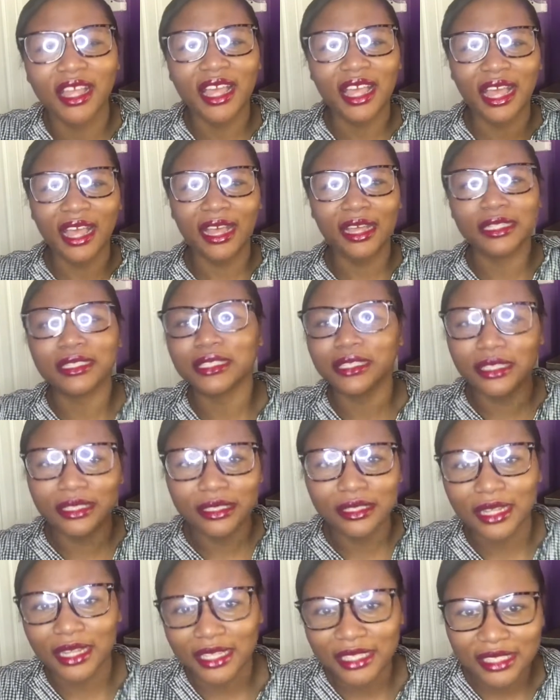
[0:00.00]
I had to go
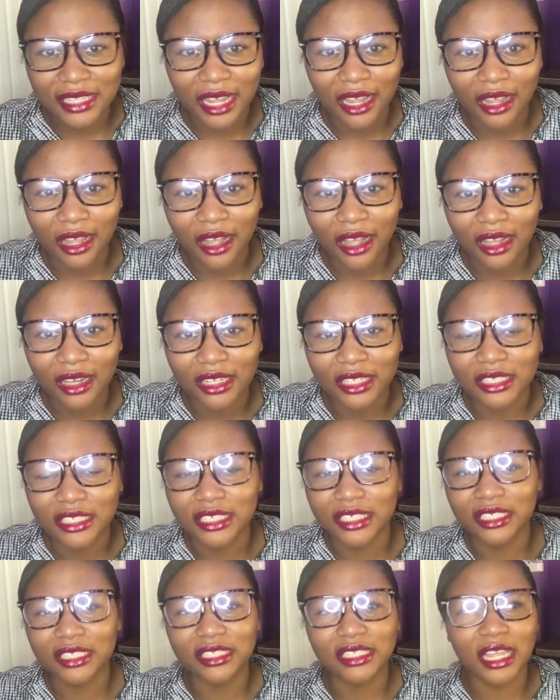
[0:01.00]
to a
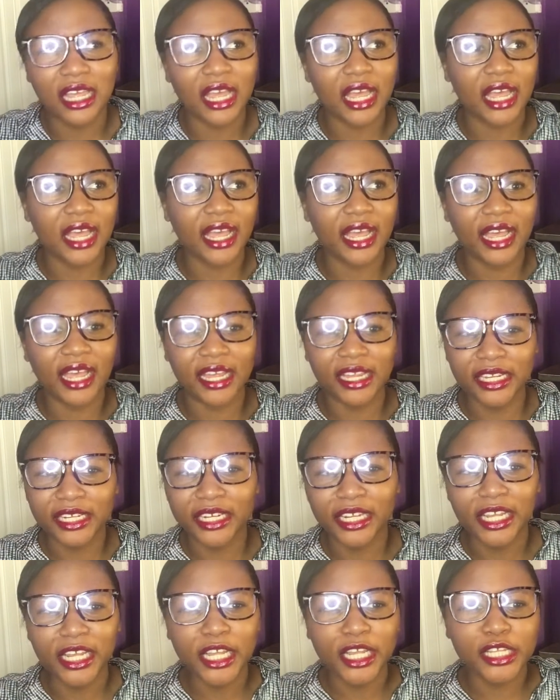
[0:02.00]
psychologist. I had
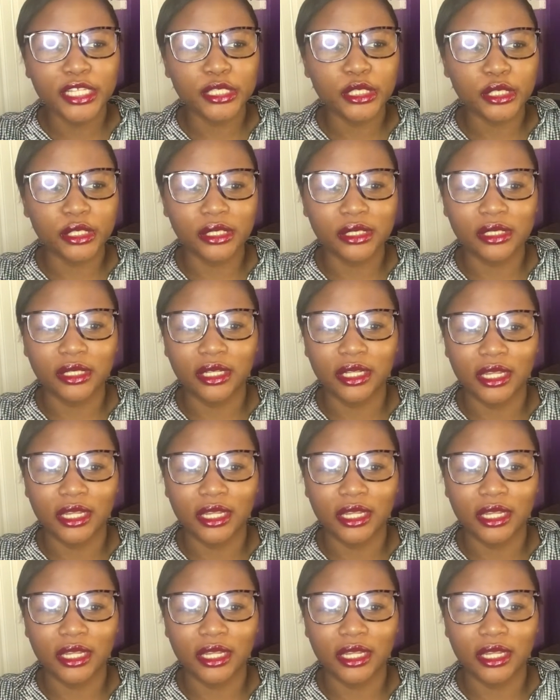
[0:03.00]
to